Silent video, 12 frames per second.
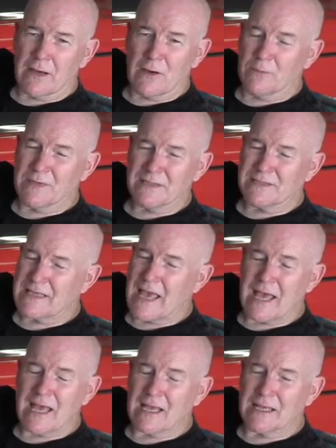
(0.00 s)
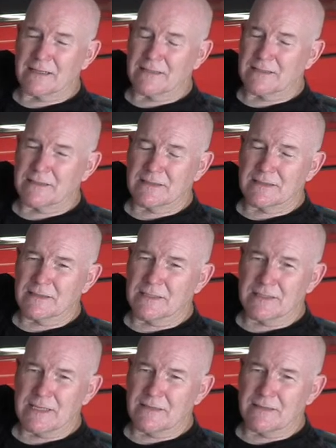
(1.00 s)
be sad
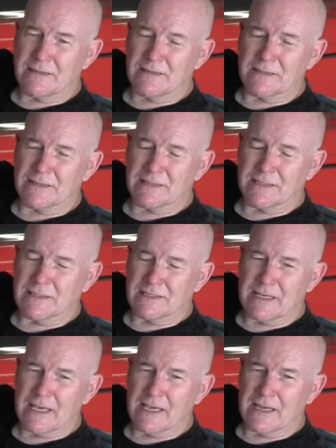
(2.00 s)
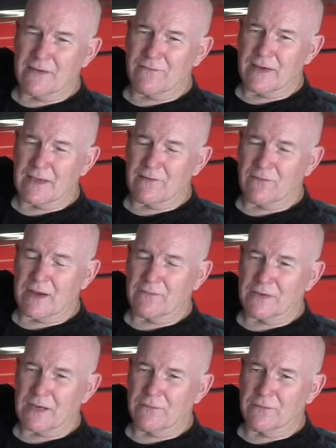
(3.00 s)
to see the day if I ever
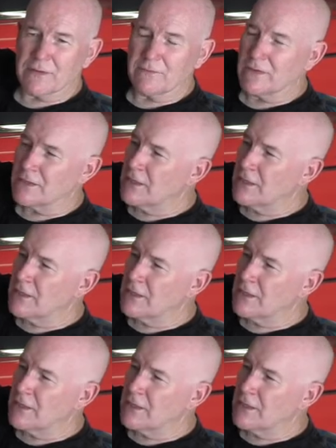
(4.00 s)
have to get rid of it.